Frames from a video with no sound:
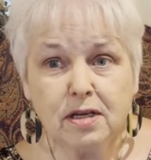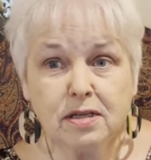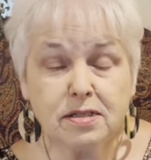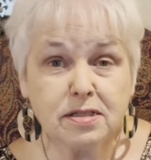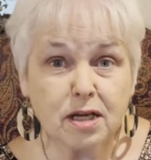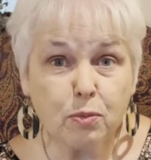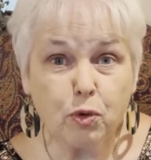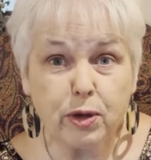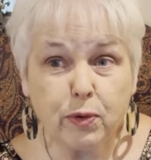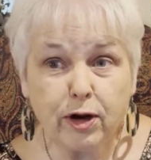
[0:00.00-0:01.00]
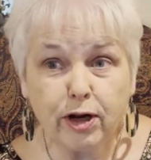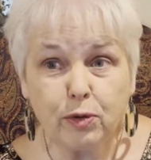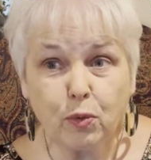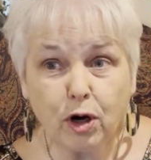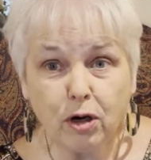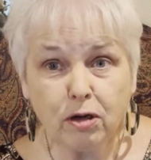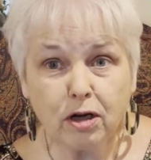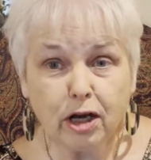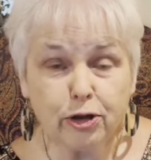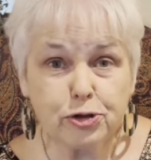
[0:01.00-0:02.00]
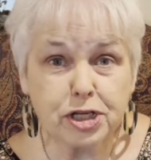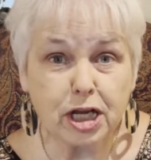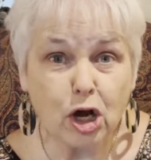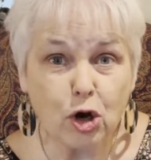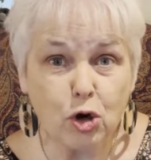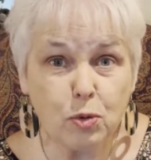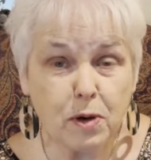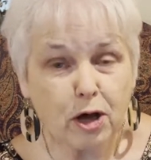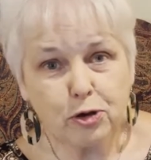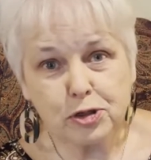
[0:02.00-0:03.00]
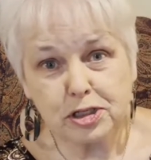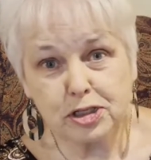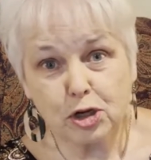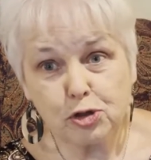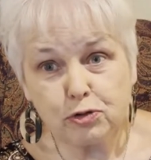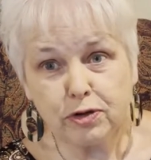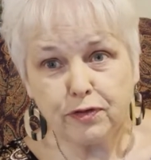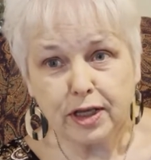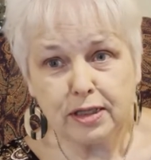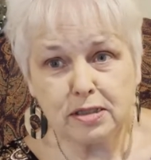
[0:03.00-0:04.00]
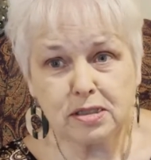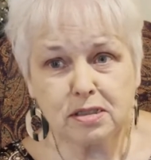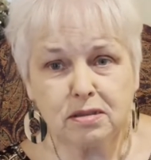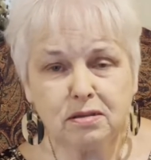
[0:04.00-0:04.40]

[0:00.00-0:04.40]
Some we wear at work, others at home, others at social events.